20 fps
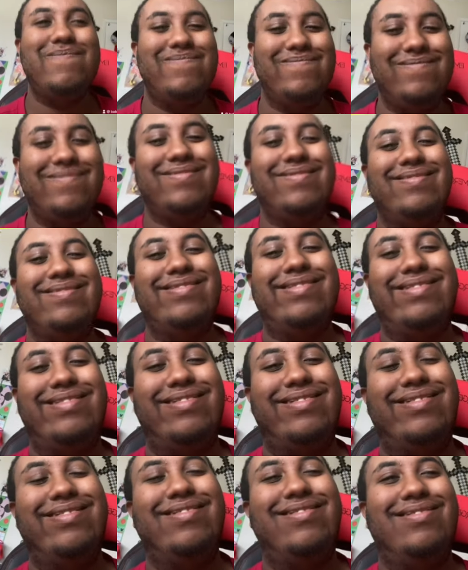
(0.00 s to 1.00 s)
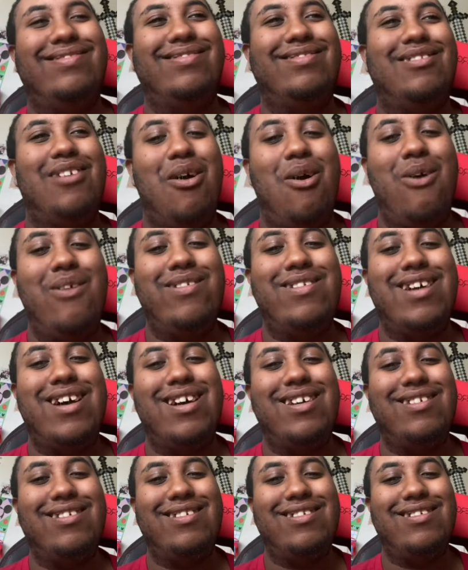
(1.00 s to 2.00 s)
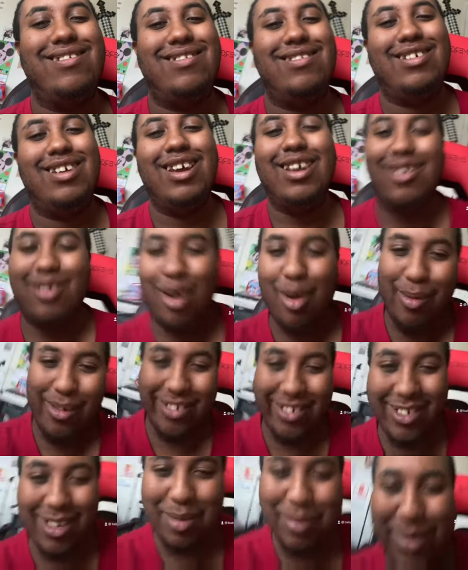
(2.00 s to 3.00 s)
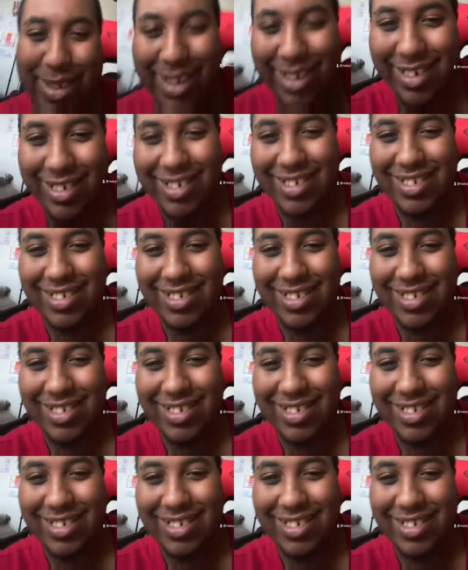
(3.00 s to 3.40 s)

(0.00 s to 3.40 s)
Mmm, donuts. It's Homer Simpson.